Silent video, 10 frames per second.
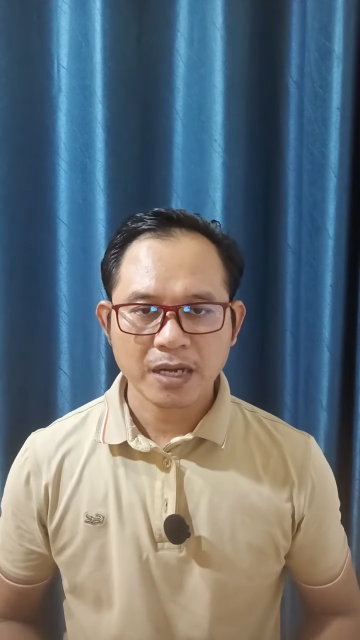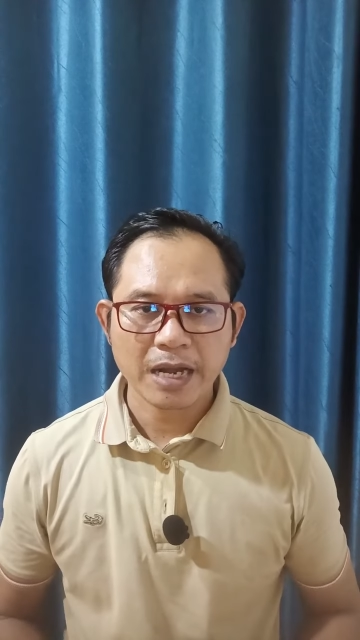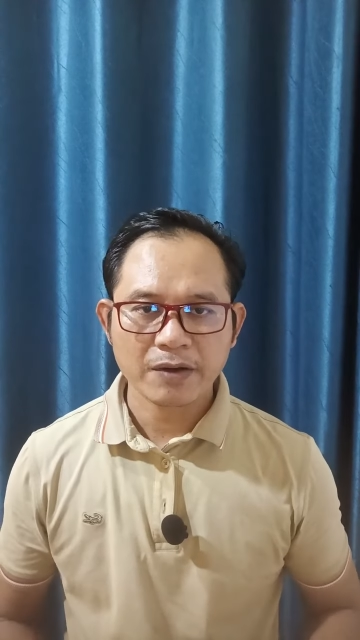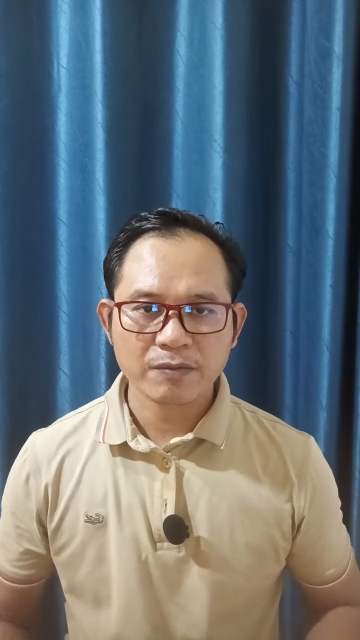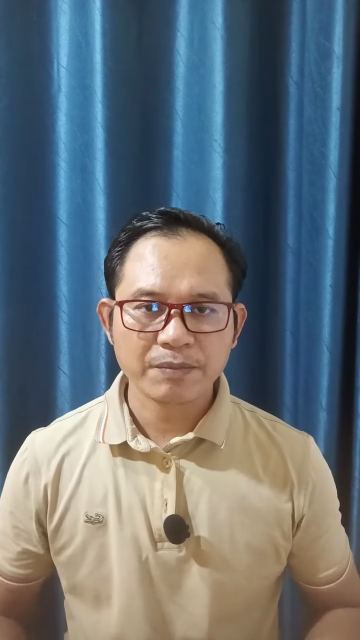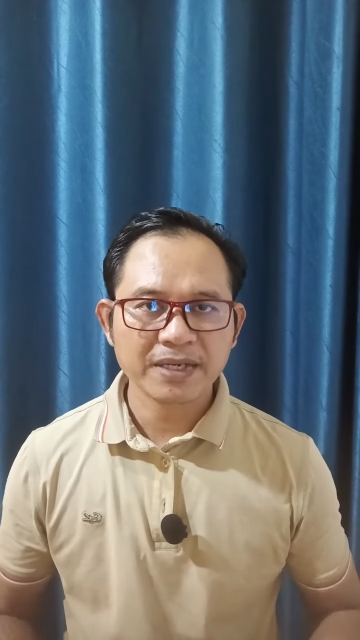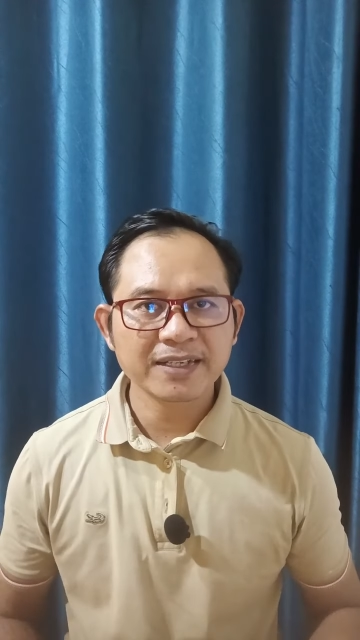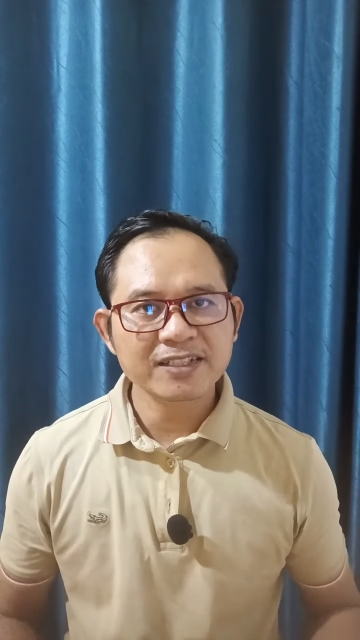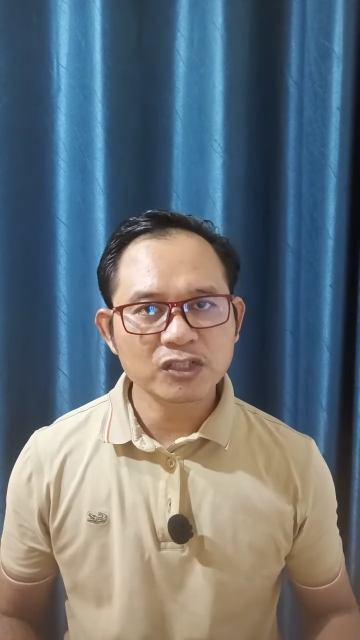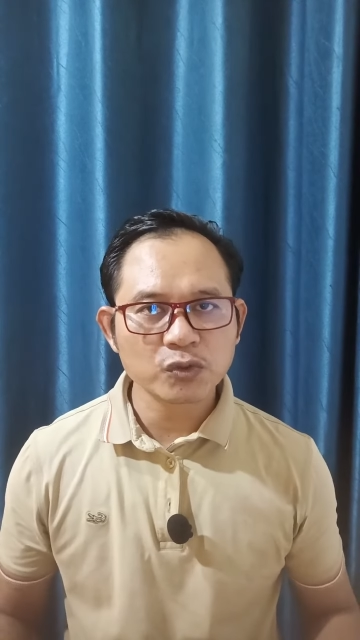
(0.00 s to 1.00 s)
How
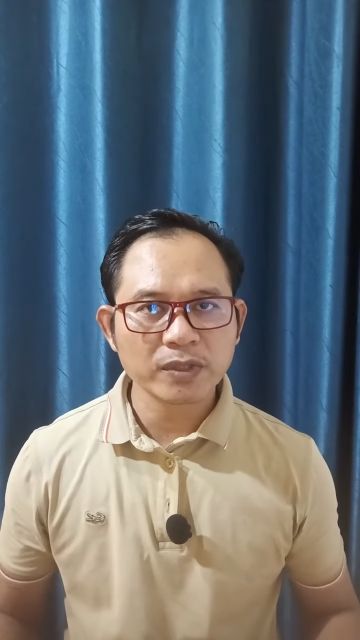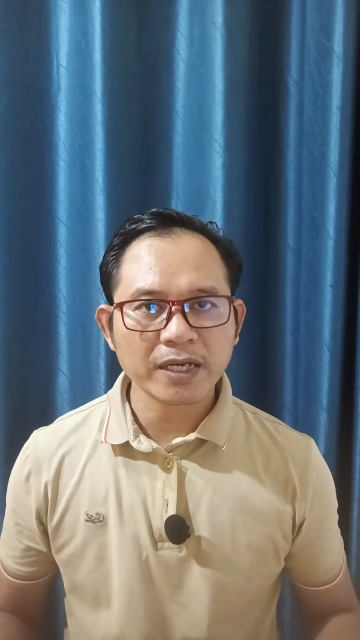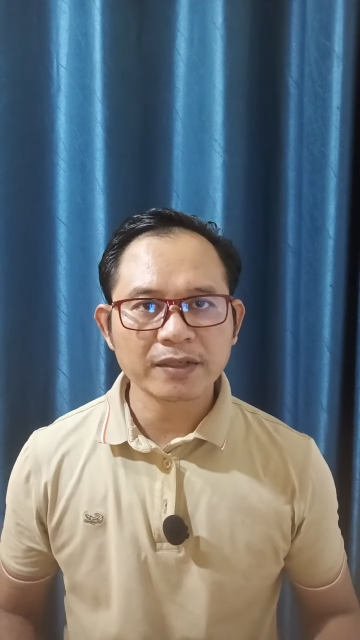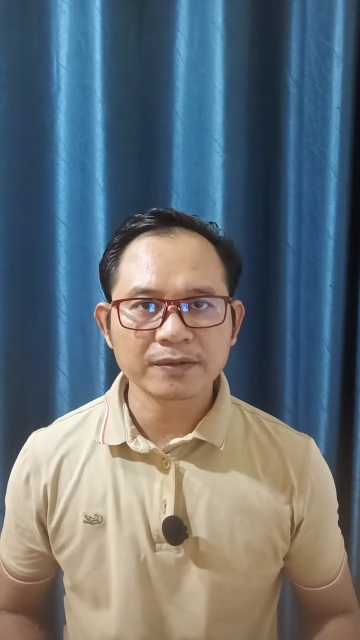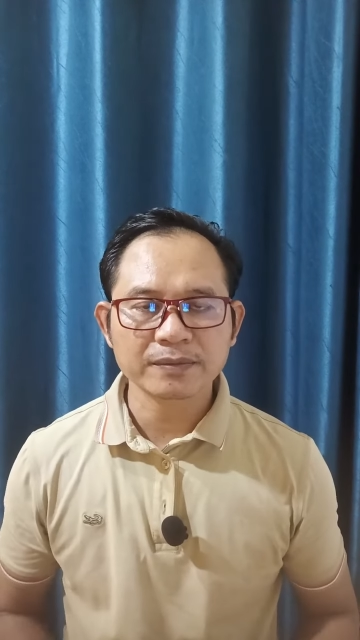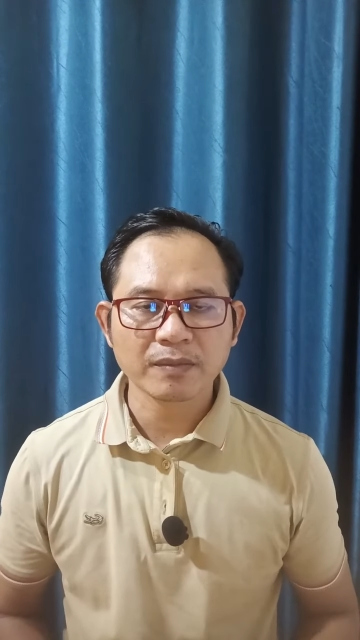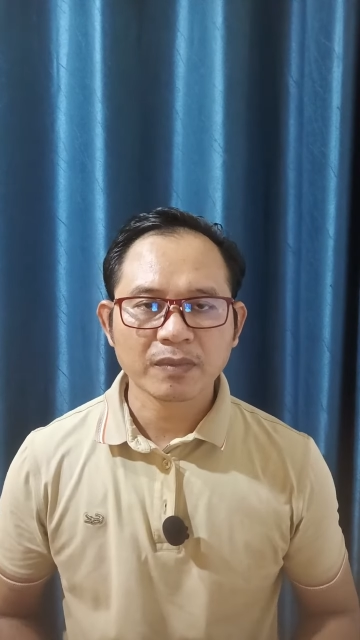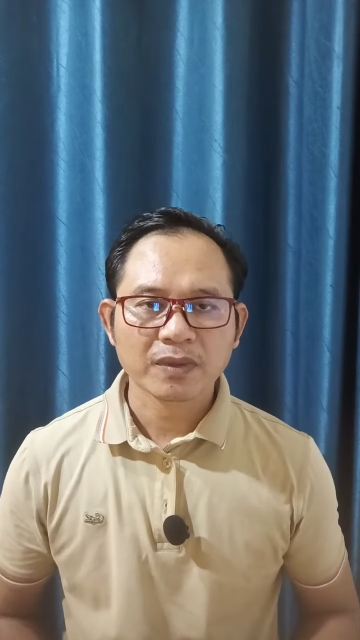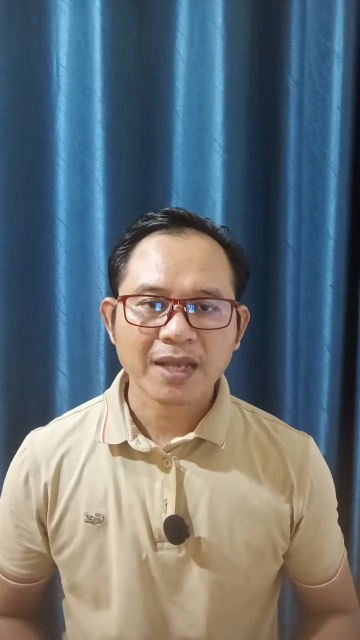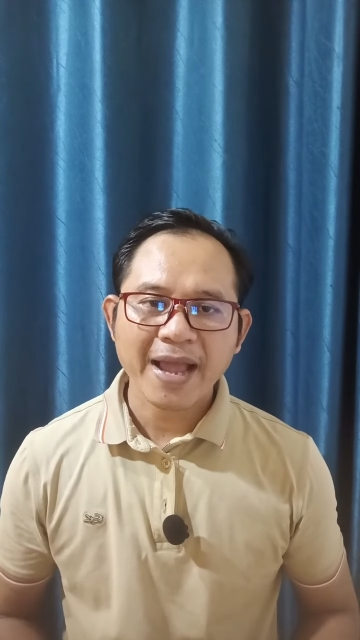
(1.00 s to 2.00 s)
many students
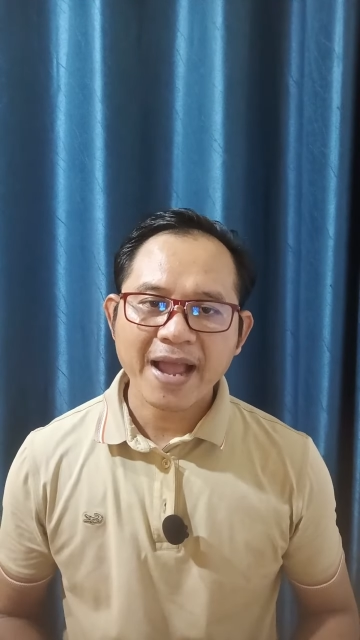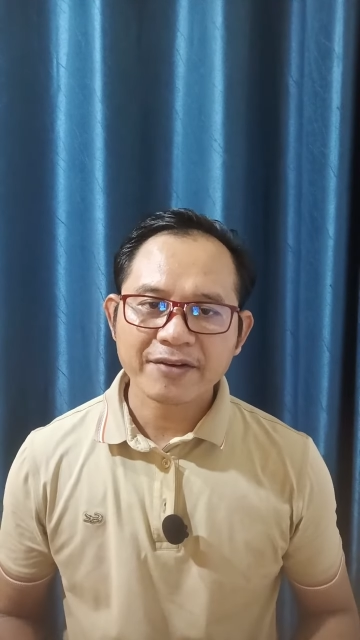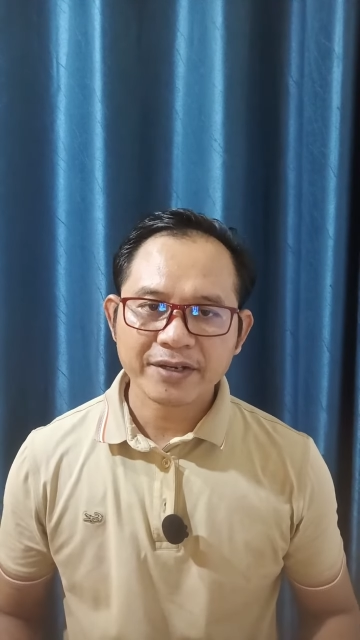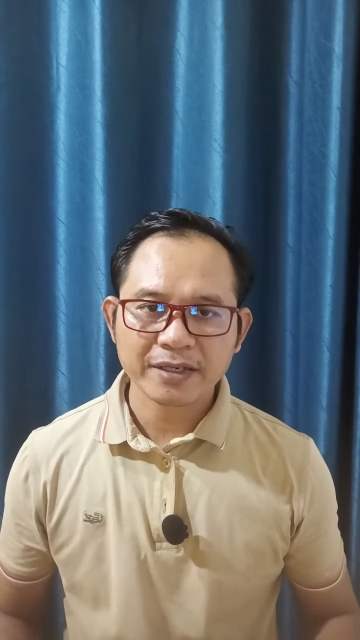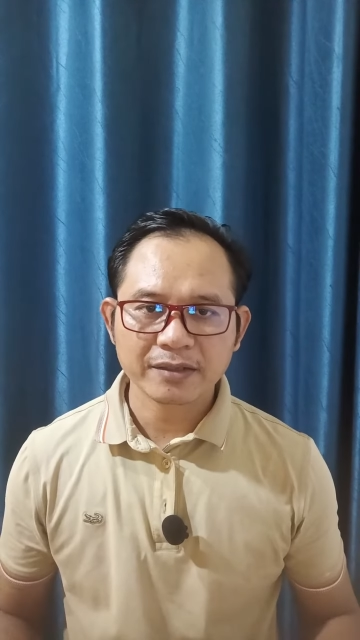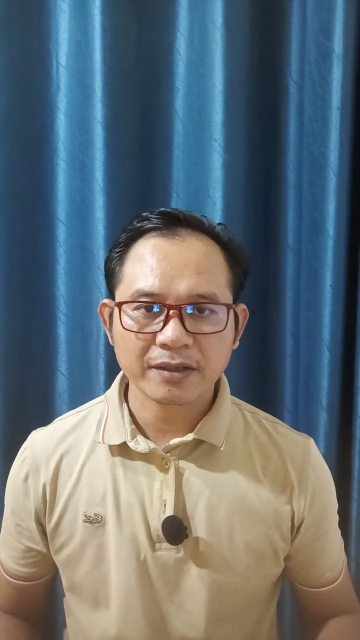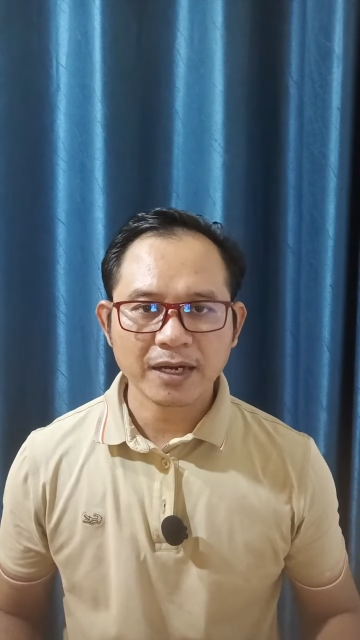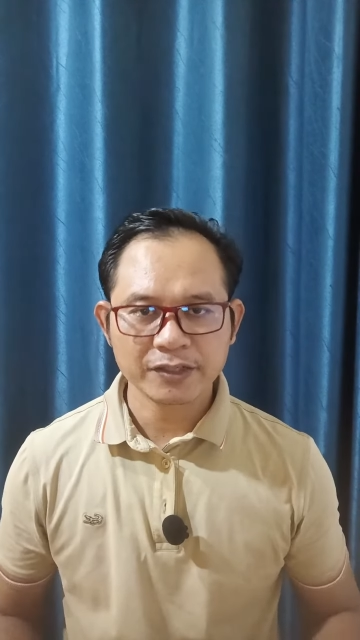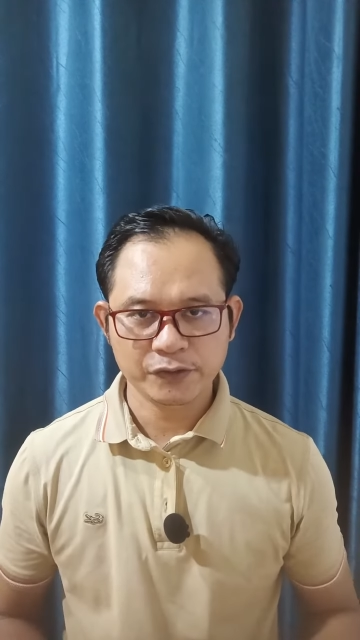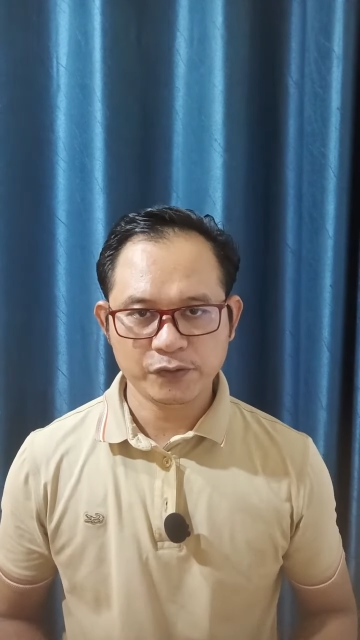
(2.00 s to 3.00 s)
are there in the
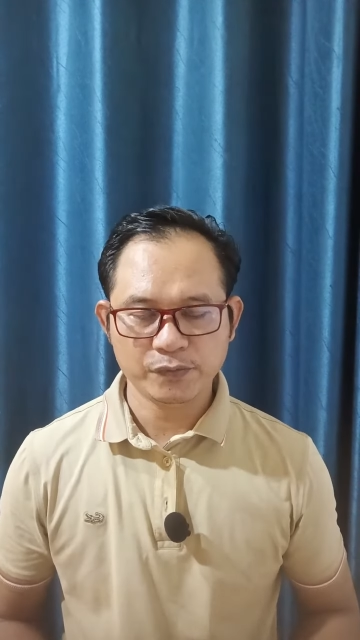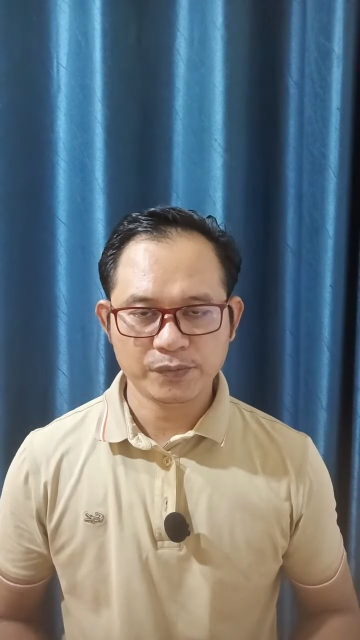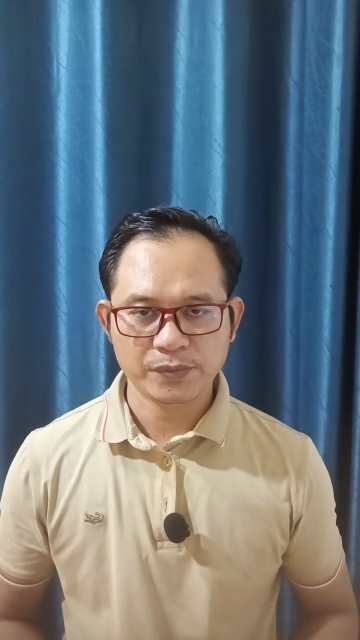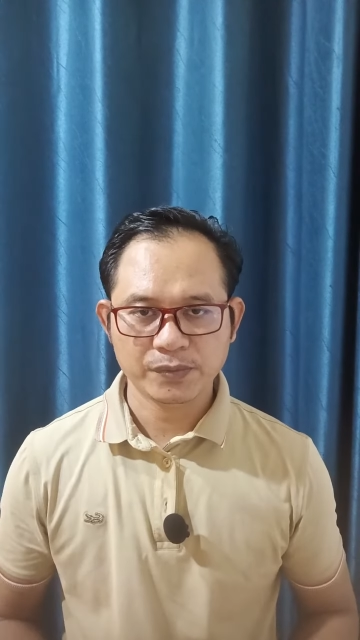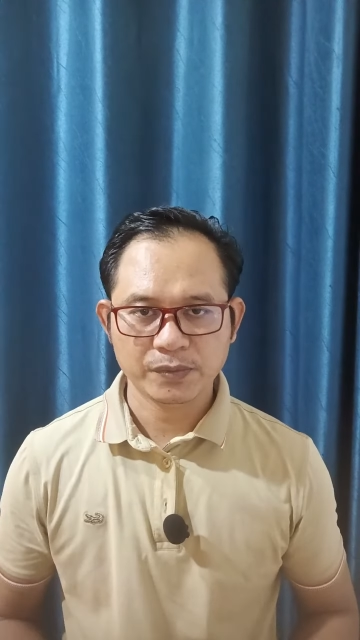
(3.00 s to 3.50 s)
classroom?